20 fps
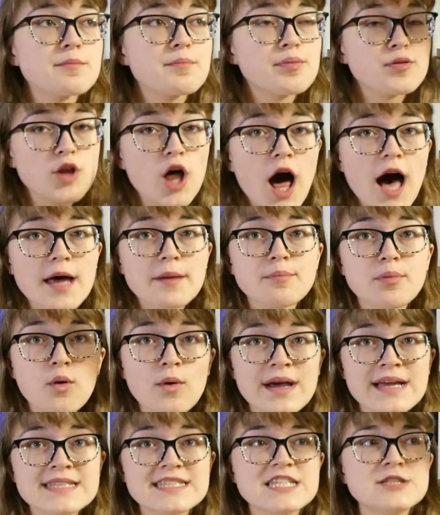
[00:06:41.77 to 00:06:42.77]
plot
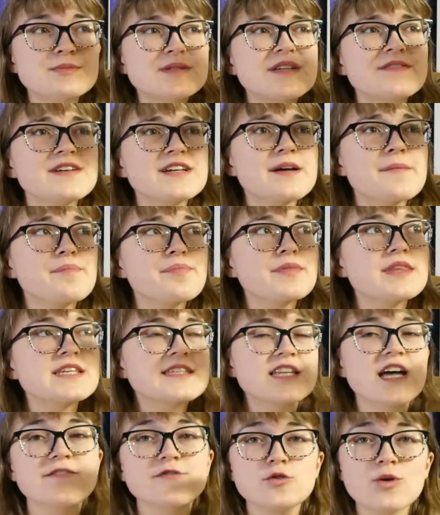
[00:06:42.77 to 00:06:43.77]
points and specific
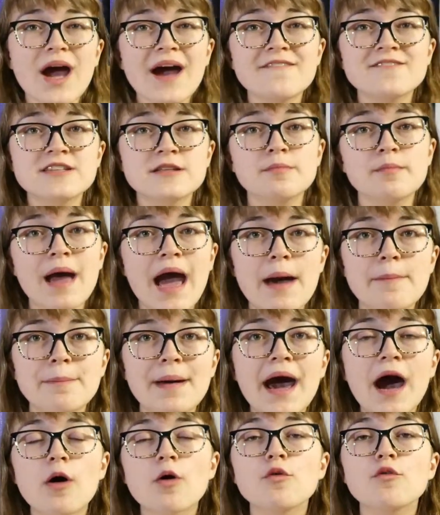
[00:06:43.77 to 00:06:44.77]
stuff you have to map
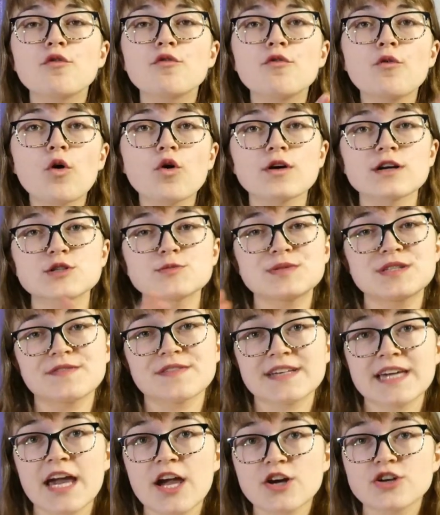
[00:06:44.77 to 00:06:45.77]
out for
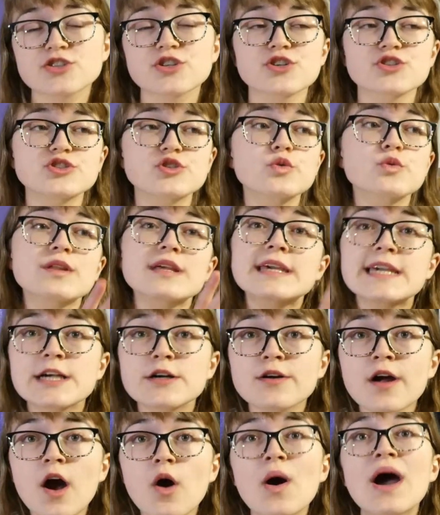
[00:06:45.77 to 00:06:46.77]
specific characters. So the
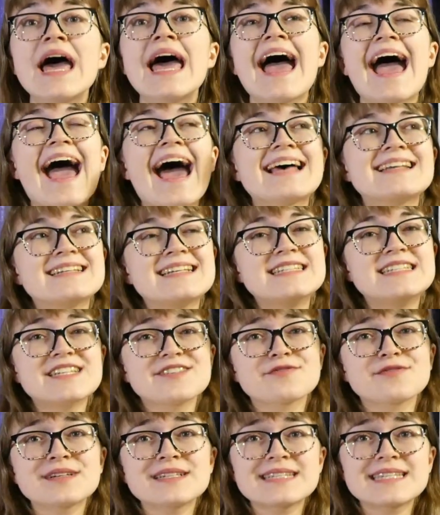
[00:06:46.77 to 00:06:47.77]
hero has a
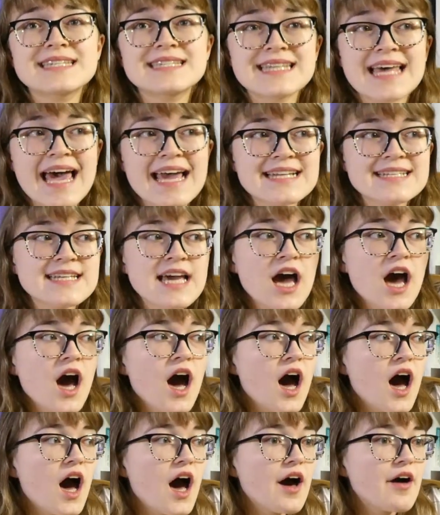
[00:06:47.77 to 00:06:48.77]
different set
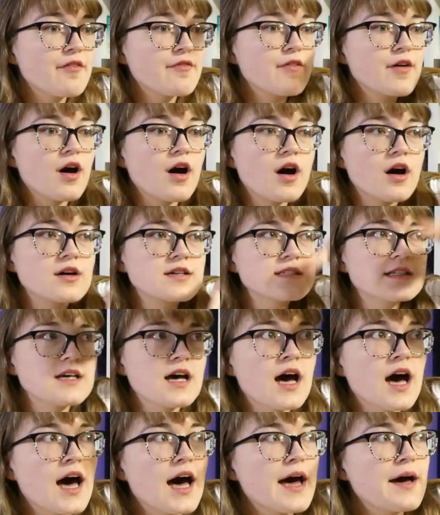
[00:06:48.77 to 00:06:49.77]
of
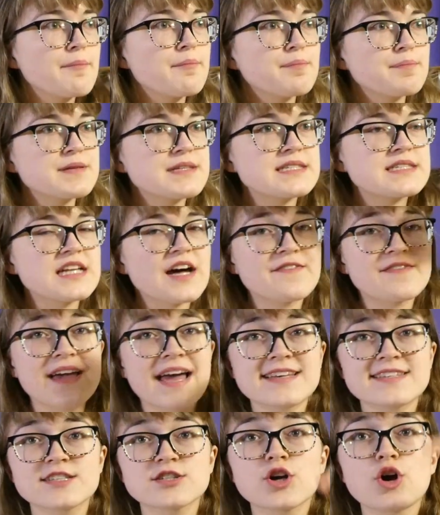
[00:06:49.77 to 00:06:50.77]
stuff he
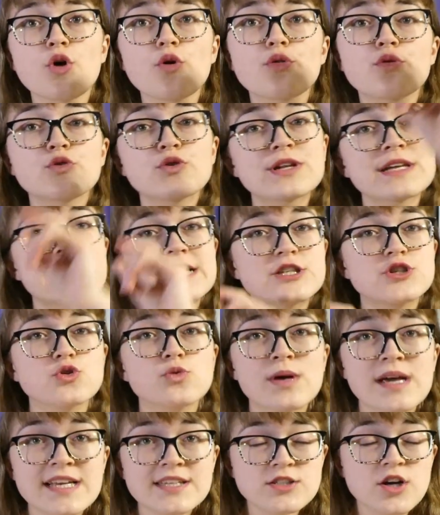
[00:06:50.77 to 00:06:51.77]
has to go through to get
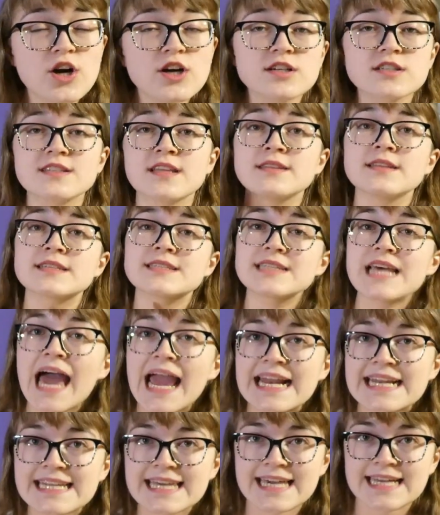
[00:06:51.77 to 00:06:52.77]
to his arc than the
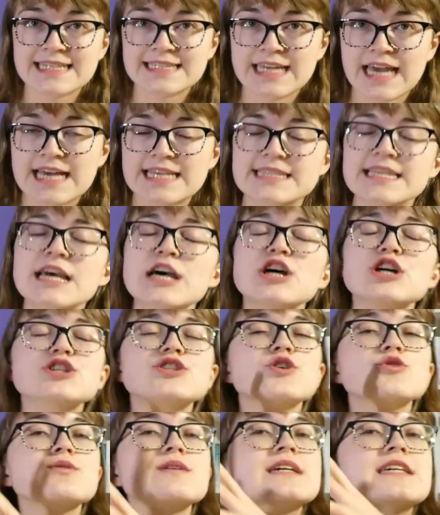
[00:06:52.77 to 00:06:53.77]
sidekick does.
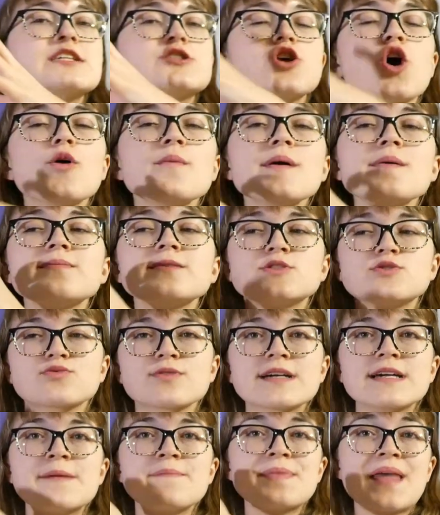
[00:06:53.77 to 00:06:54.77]
So Toby was
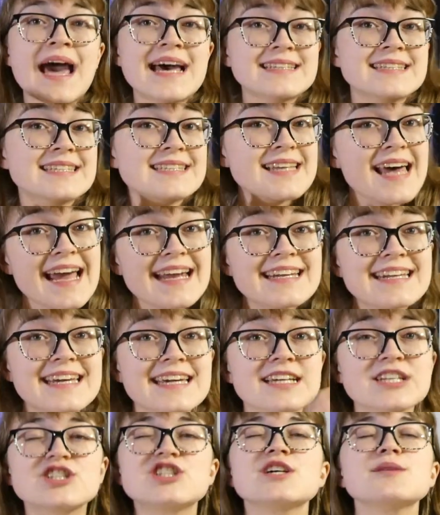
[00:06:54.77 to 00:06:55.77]
written as a
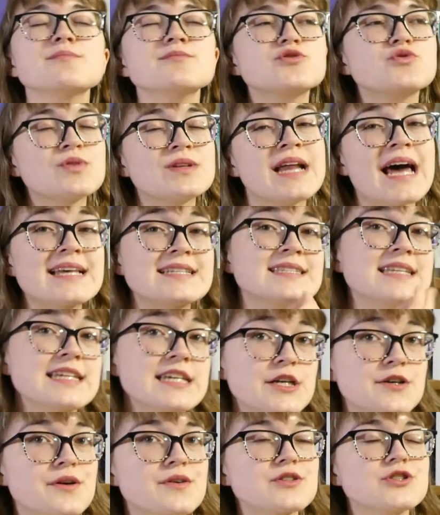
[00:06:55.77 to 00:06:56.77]
sidekick, Jim was written as the
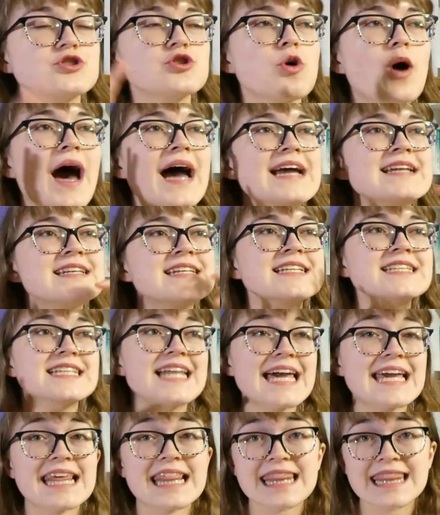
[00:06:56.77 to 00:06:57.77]
hero. So I didn't
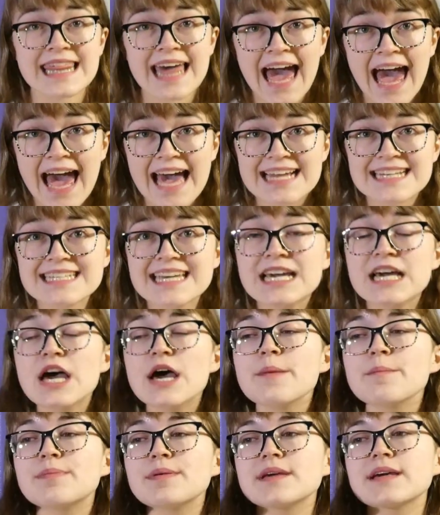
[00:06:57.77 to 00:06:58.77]
like that,
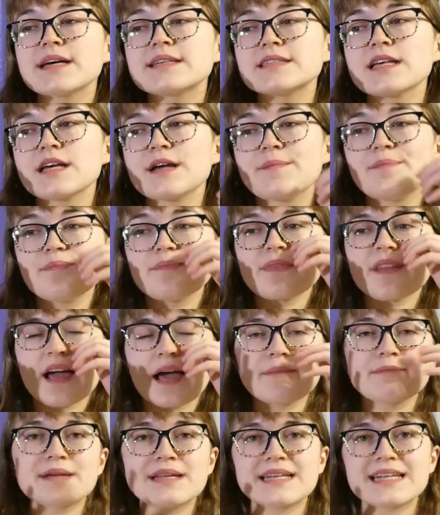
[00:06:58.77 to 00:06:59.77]
because
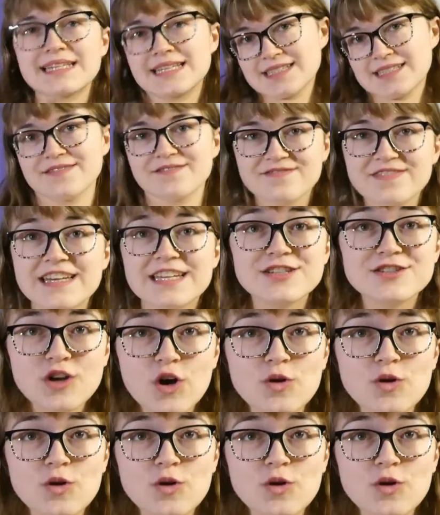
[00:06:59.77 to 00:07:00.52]
I mean, it doesn't fit